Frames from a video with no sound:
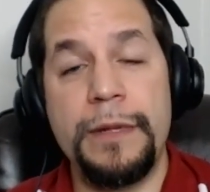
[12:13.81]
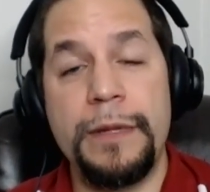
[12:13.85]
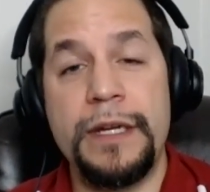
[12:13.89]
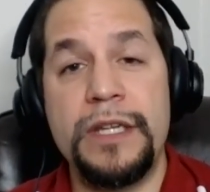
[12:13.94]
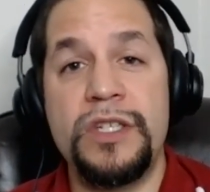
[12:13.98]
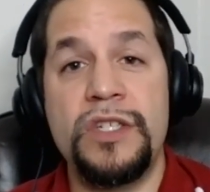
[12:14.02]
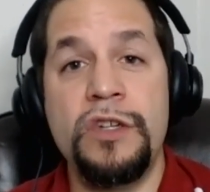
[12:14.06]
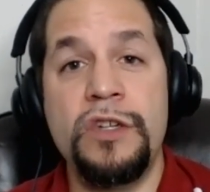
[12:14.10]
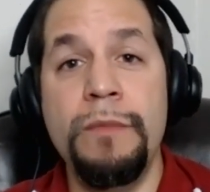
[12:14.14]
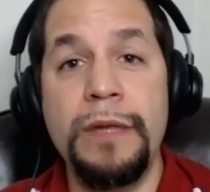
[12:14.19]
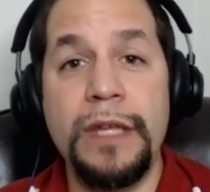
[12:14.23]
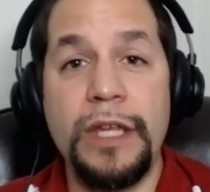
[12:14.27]
But
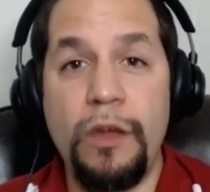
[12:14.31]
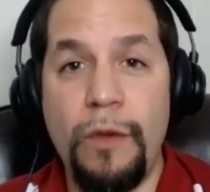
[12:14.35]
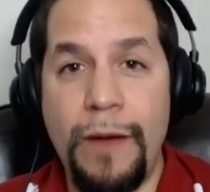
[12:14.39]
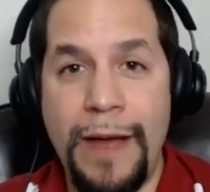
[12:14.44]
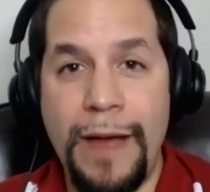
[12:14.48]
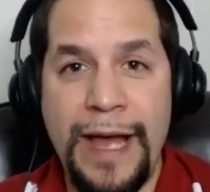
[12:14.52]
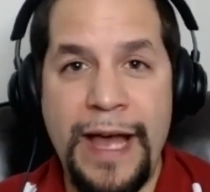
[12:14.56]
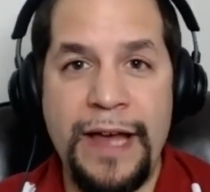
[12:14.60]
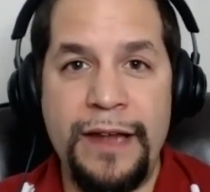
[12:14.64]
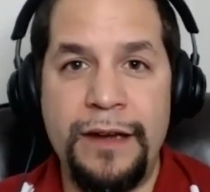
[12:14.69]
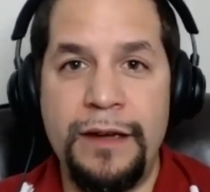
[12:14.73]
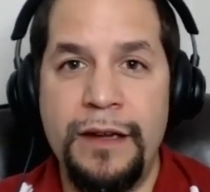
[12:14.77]
assuming you
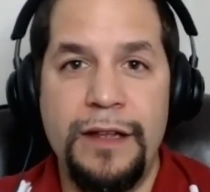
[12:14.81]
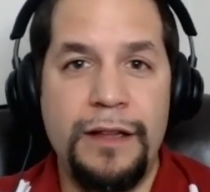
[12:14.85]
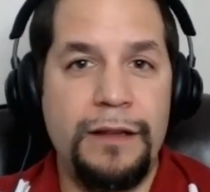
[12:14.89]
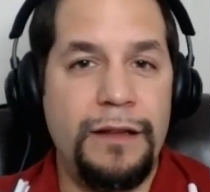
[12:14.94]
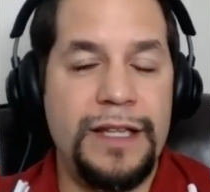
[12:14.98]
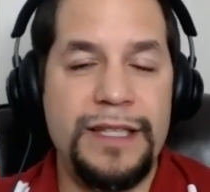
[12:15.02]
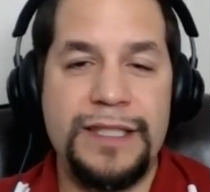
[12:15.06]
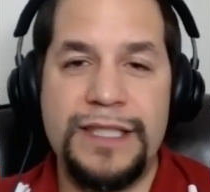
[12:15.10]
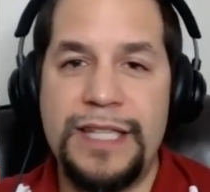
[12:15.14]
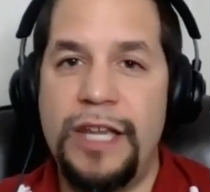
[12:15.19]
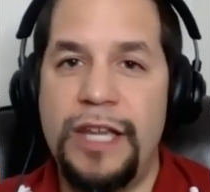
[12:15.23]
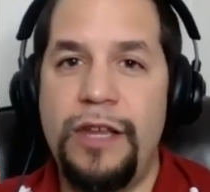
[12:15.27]
had,
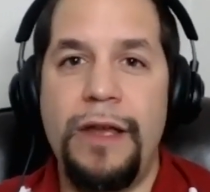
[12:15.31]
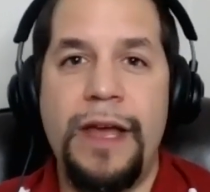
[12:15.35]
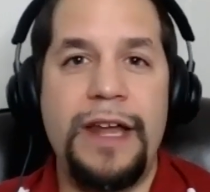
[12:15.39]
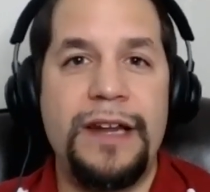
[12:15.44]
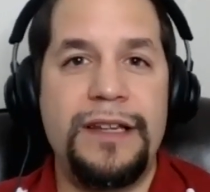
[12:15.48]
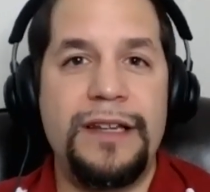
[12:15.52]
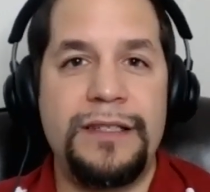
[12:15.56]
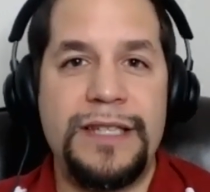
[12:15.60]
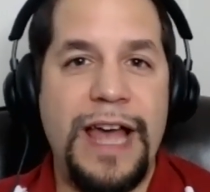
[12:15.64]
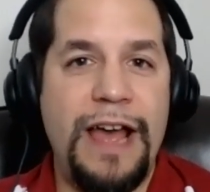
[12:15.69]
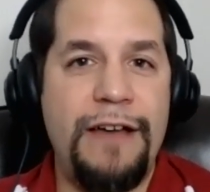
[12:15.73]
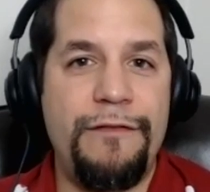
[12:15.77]
let's say you had
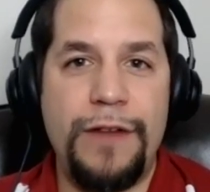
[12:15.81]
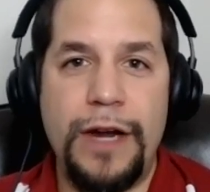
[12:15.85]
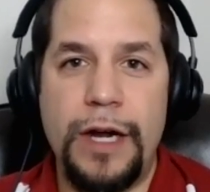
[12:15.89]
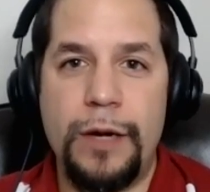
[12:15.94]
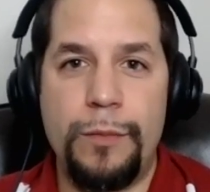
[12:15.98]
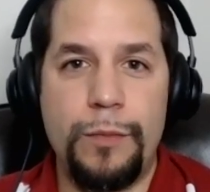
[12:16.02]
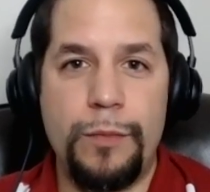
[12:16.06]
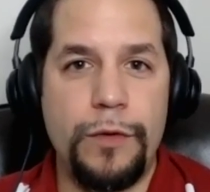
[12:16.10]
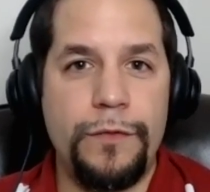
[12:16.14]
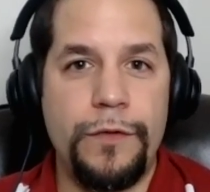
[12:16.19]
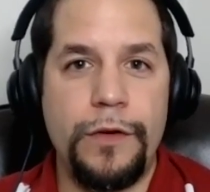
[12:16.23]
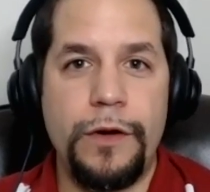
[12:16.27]
a Sapphire
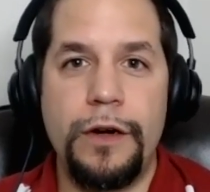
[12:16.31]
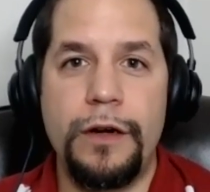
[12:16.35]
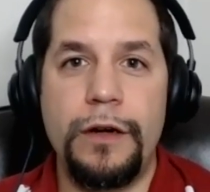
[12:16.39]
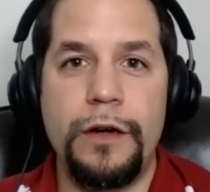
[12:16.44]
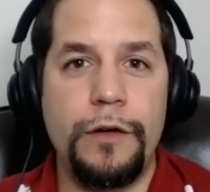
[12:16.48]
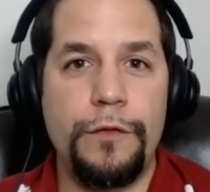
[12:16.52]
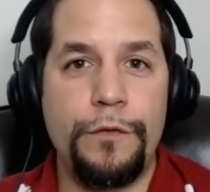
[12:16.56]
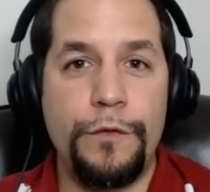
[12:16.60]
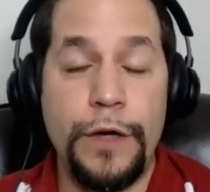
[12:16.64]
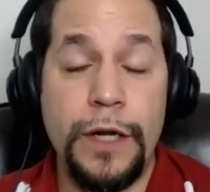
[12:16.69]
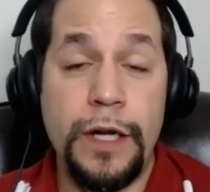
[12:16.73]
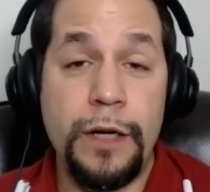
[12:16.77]
Preferred
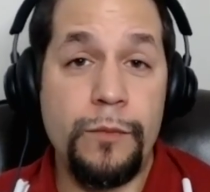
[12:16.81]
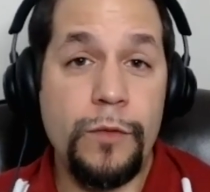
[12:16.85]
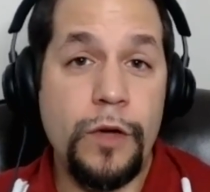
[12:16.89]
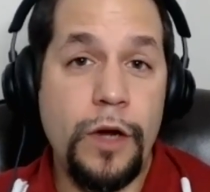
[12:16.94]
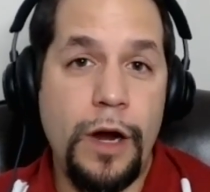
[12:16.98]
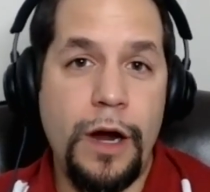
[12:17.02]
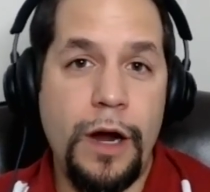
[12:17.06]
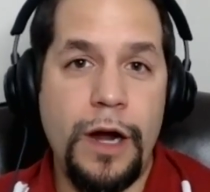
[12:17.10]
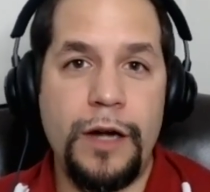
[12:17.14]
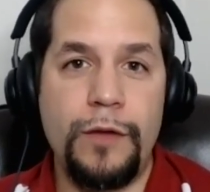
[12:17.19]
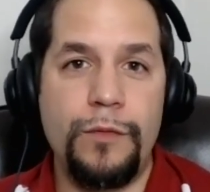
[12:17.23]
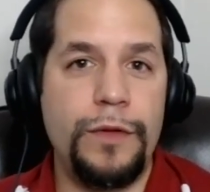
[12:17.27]
or a Freedom
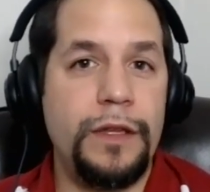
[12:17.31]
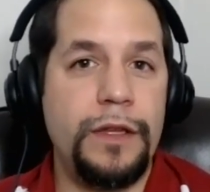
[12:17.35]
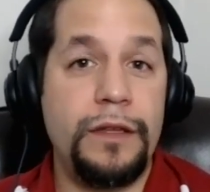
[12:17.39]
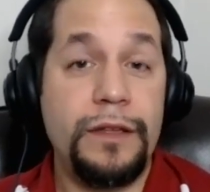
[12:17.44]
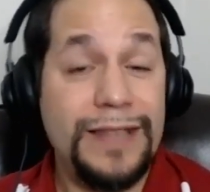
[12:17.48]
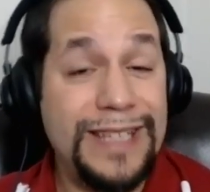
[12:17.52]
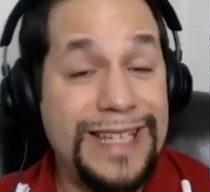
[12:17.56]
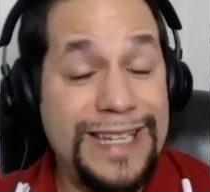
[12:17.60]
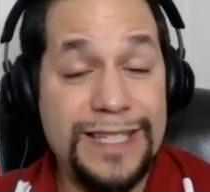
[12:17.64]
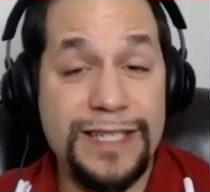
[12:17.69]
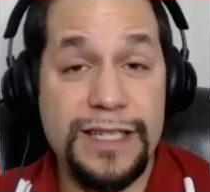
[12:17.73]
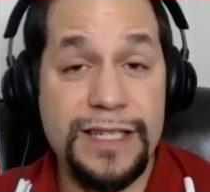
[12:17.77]
card with
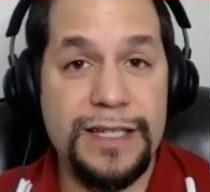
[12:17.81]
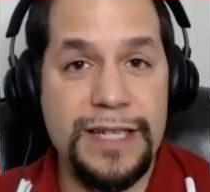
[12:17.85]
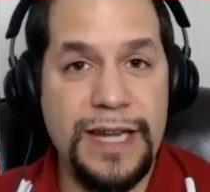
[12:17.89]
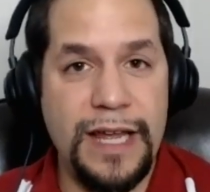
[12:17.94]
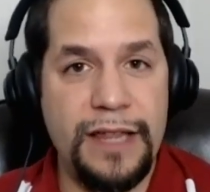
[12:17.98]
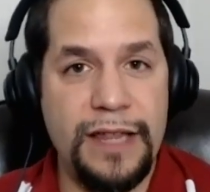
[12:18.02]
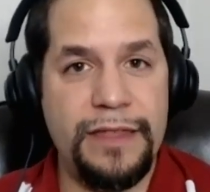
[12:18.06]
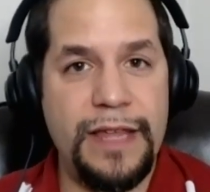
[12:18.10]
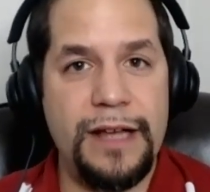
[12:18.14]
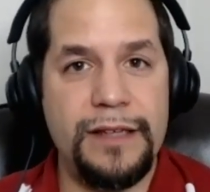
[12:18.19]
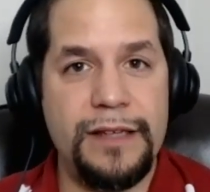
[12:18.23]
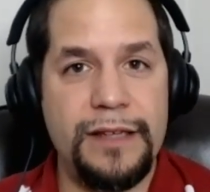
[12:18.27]
at least a
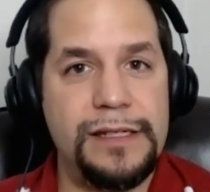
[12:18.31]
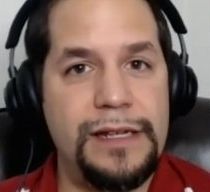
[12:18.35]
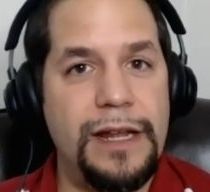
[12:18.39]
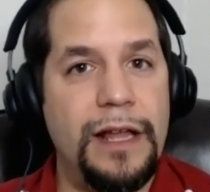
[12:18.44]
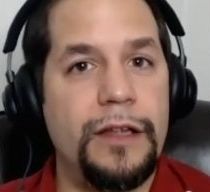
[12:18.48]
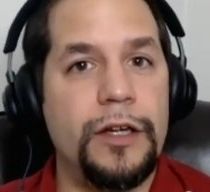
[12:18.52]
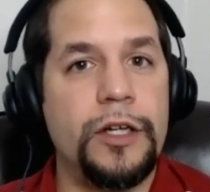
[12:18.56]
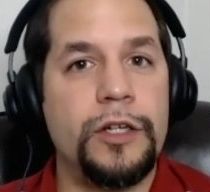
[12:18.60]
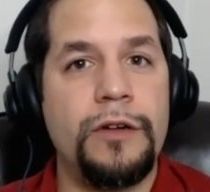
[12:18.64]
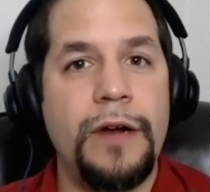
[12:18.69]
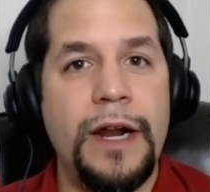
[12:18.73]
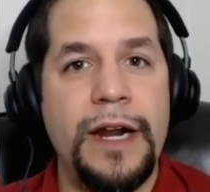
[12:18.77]

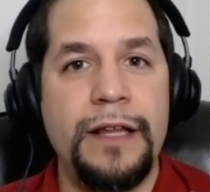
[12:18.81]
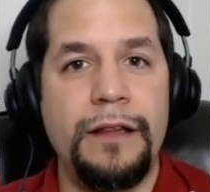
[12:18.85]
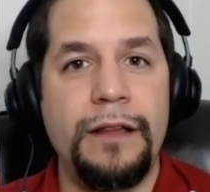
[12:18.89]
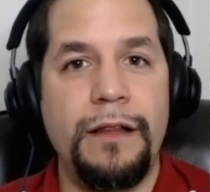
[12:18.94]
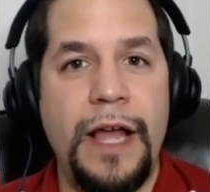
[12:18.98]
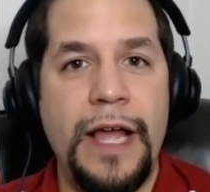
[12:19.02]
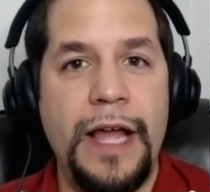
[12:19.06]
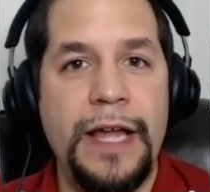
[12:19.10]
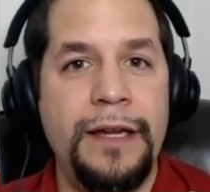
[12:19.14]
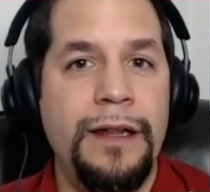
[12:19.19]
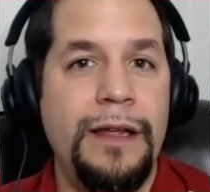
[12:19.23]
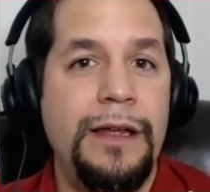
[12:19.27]
$10,000 credit
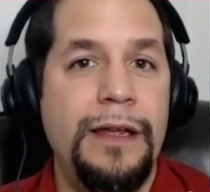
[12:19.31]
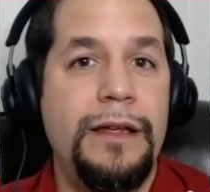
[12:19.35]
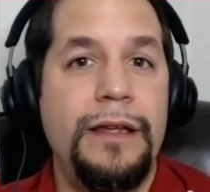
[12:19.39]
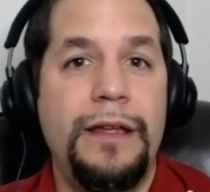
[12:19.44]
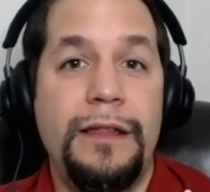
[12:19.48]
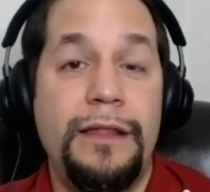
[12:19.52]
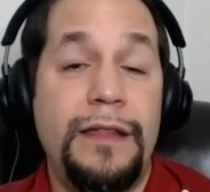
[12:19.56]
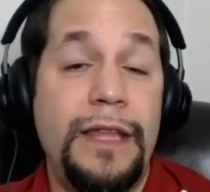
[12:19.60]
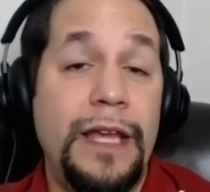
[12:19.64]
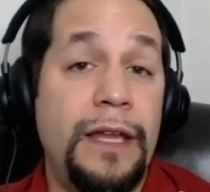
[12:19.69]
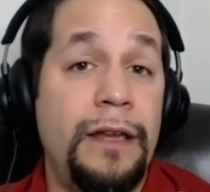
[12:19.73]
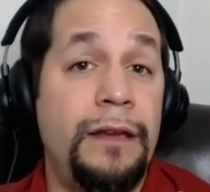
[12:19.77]
line,
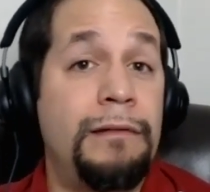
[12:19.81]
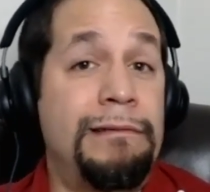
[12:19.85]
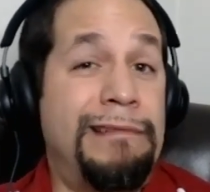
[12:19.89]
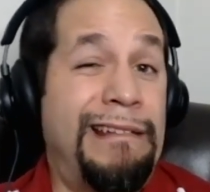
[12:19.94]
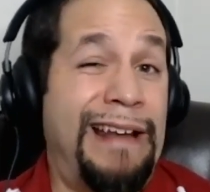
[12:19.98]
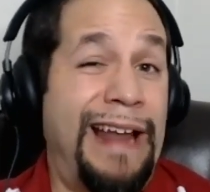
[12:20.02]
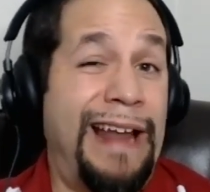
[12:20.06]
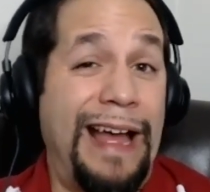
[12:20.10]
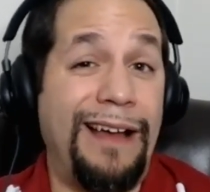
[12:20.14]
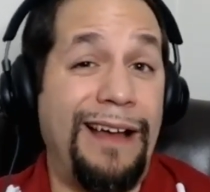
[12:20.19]
then